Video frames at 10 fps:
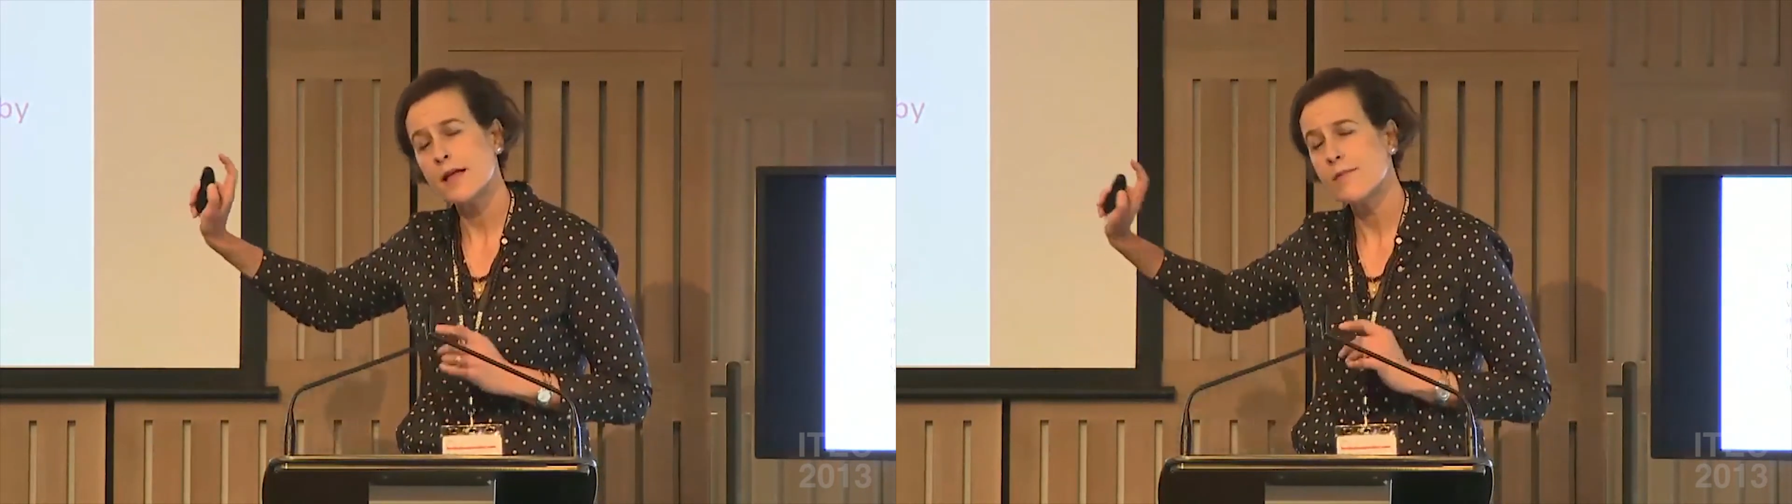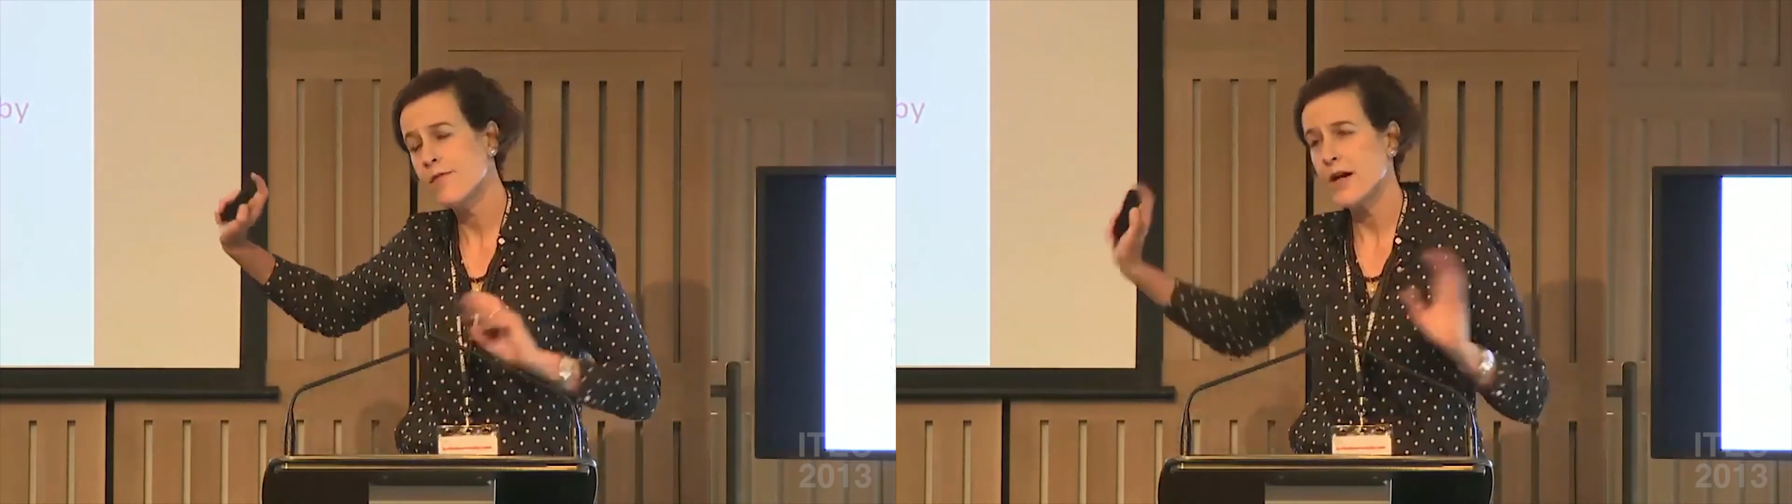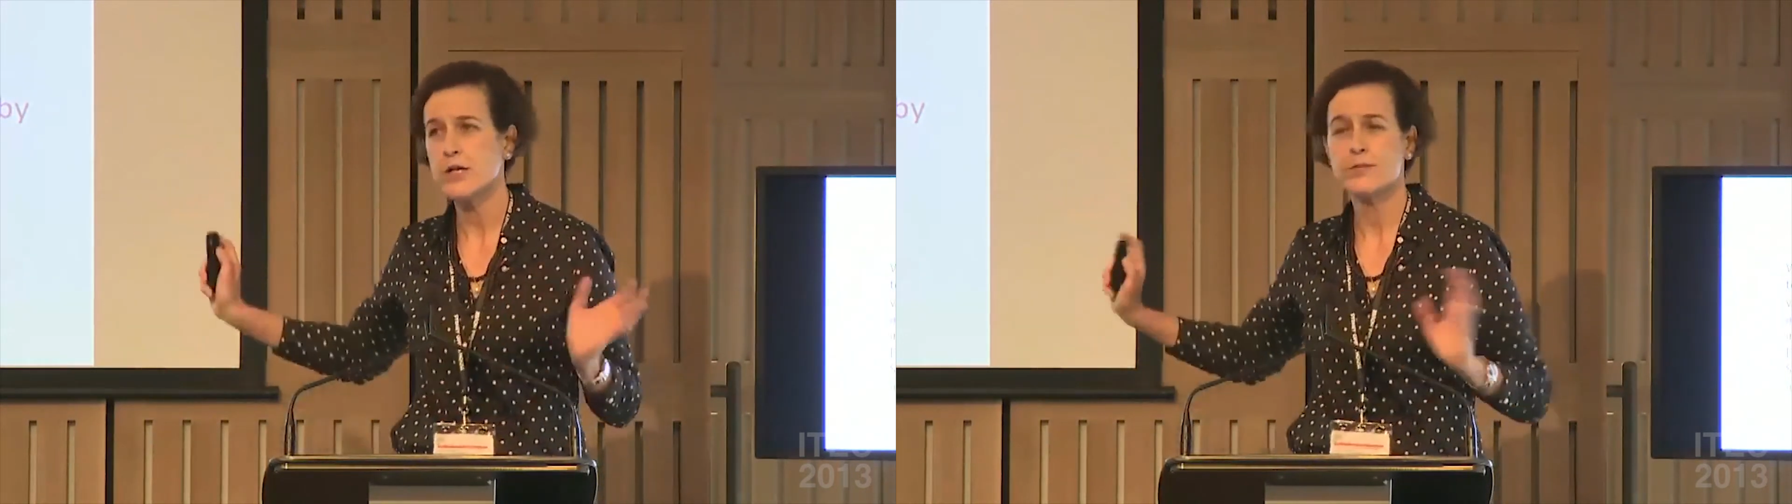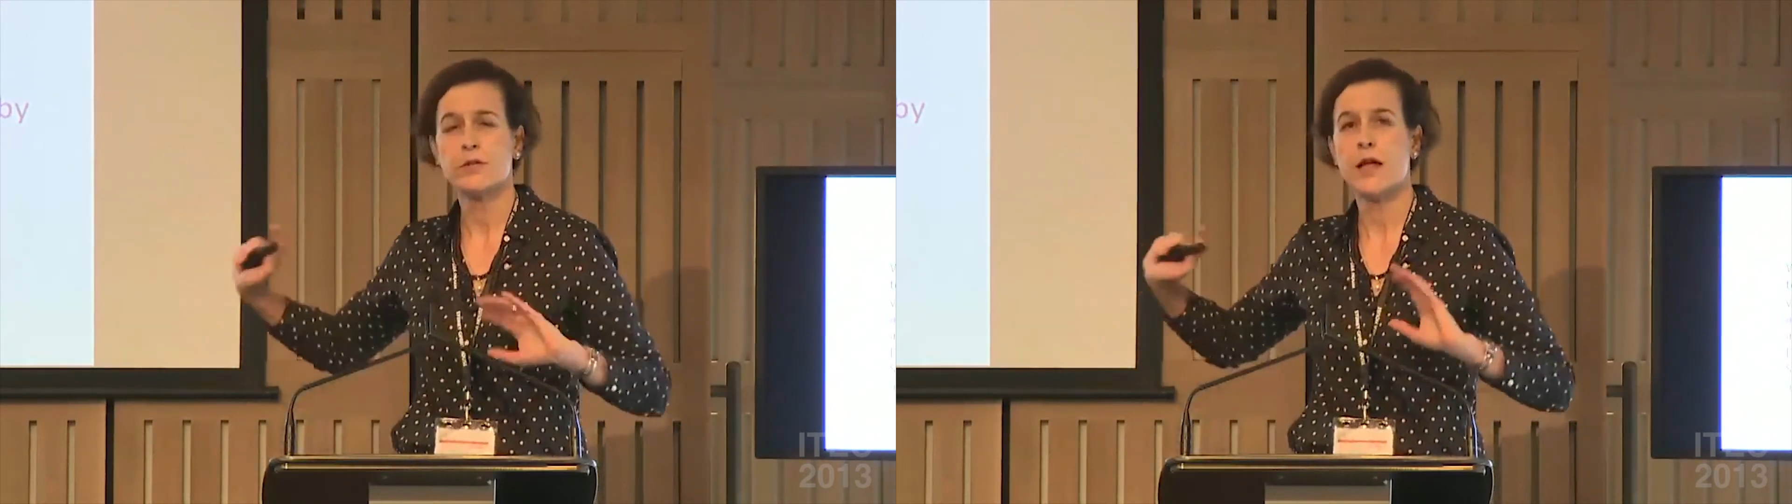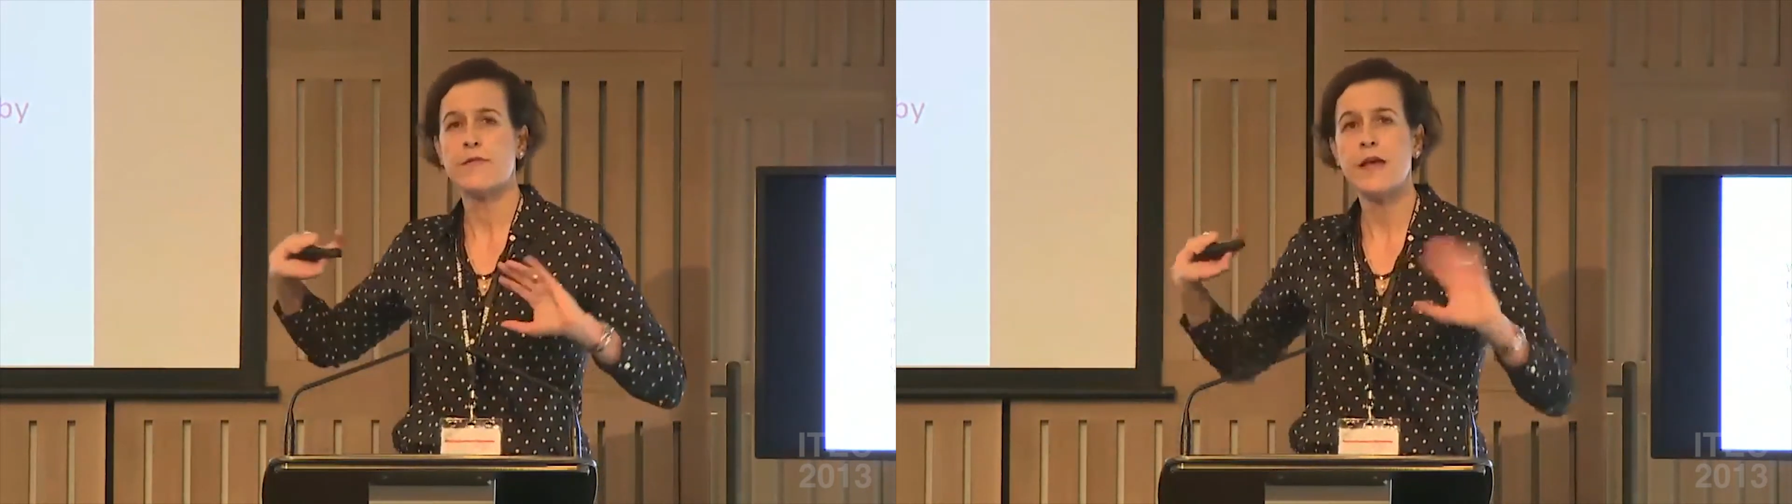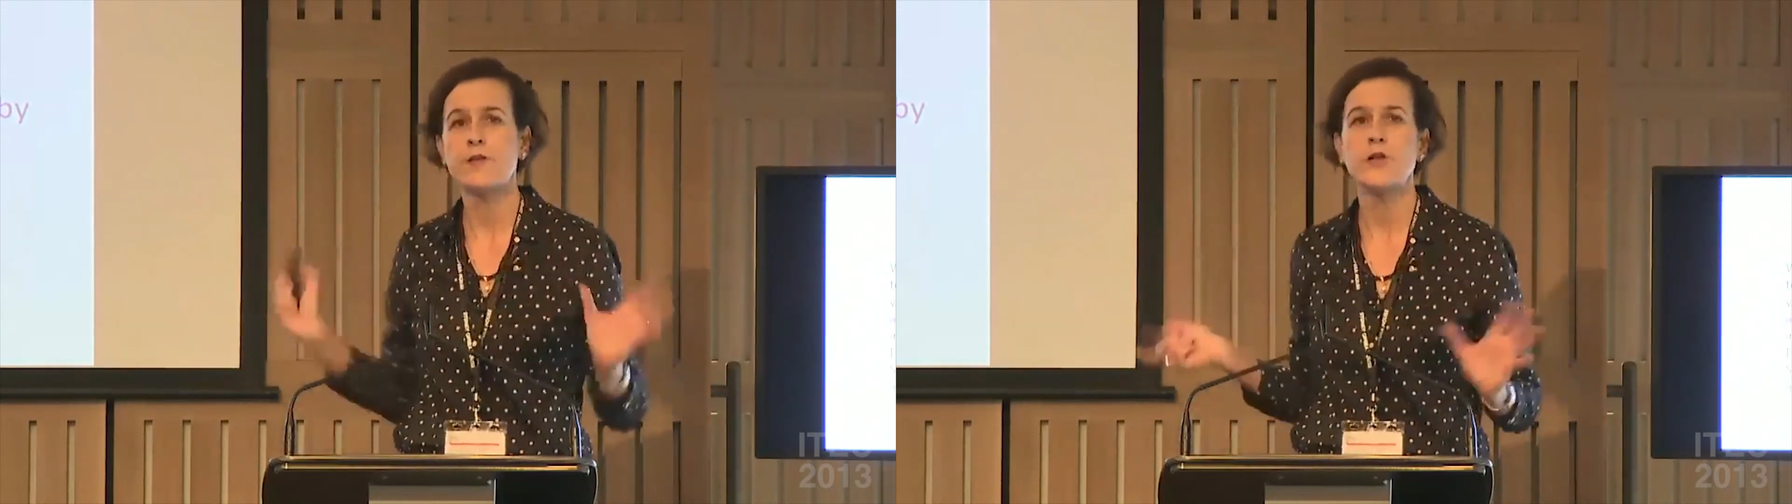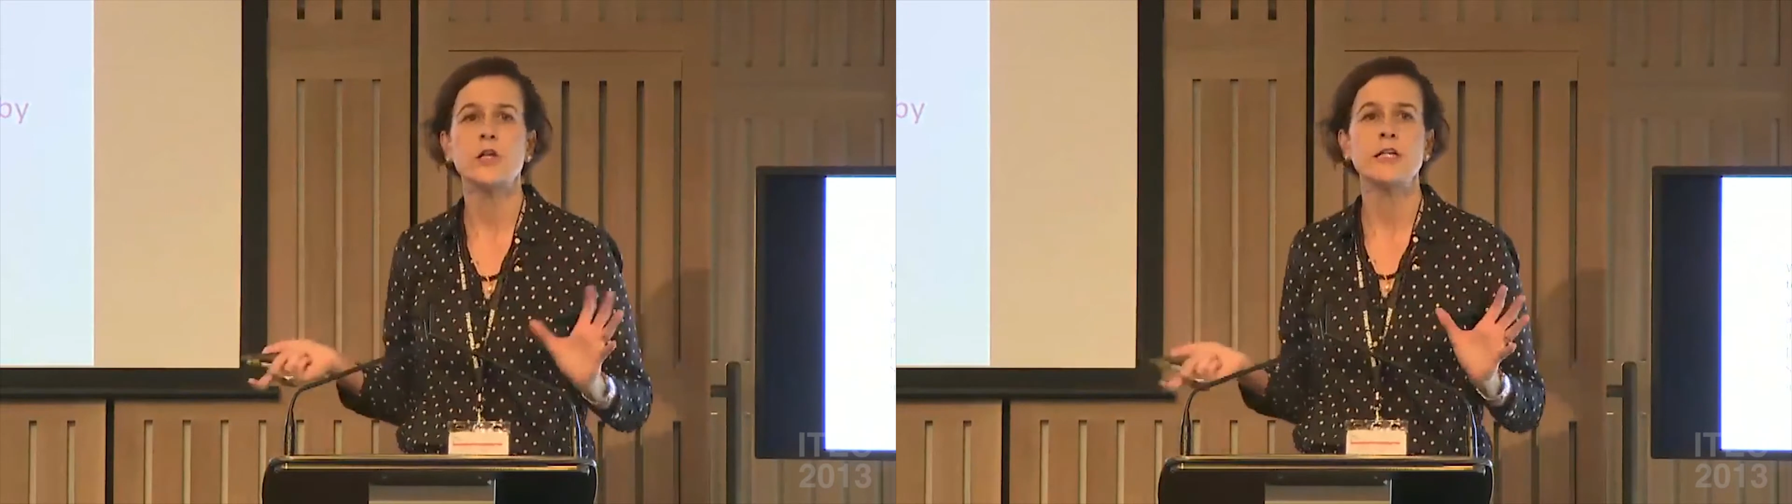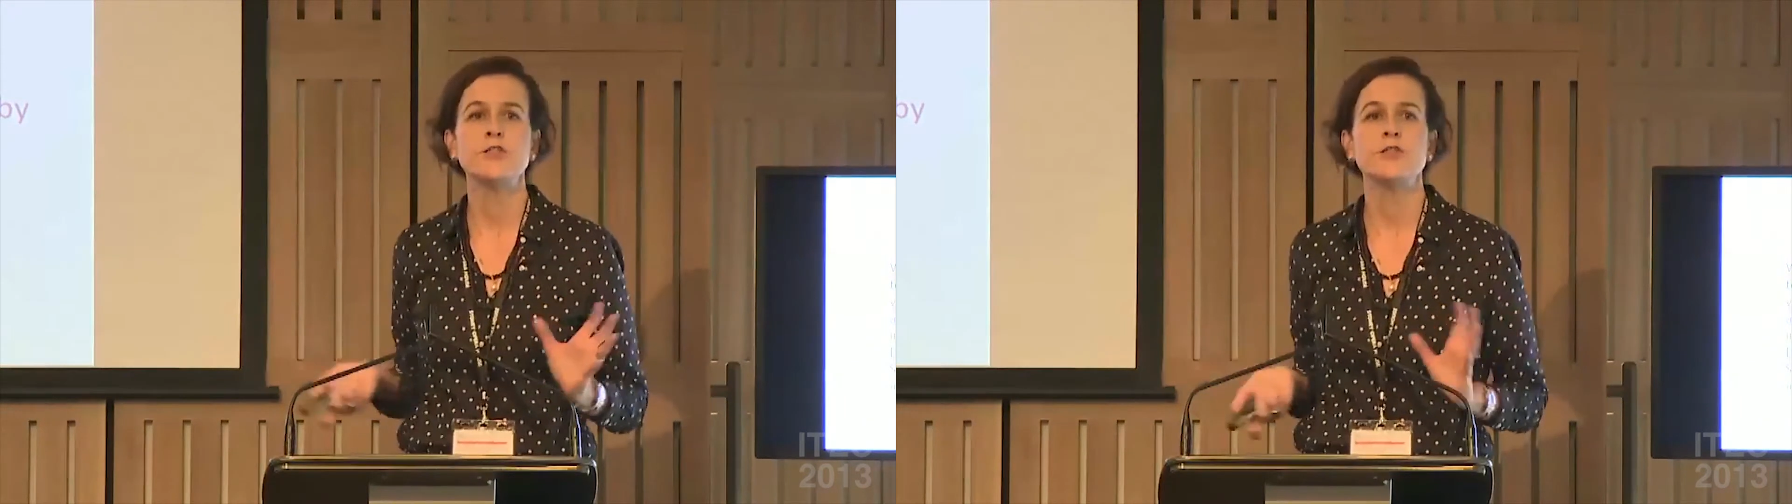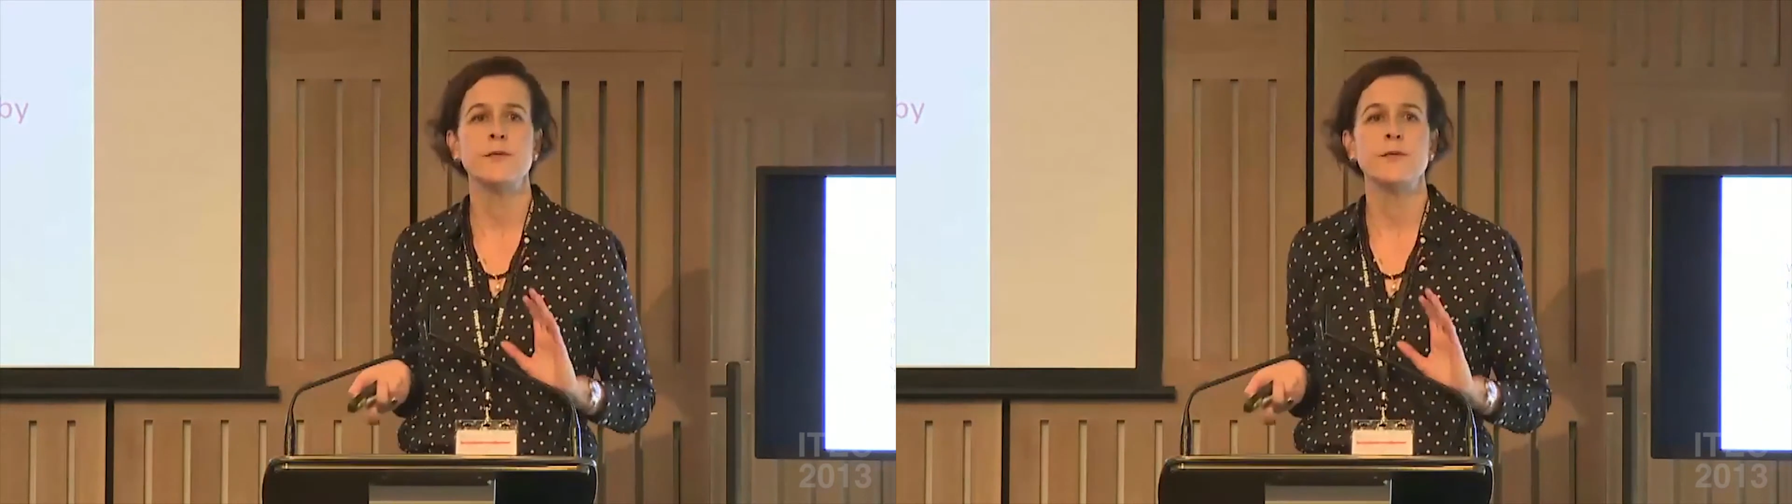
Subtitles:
invaluable, and that knowledge,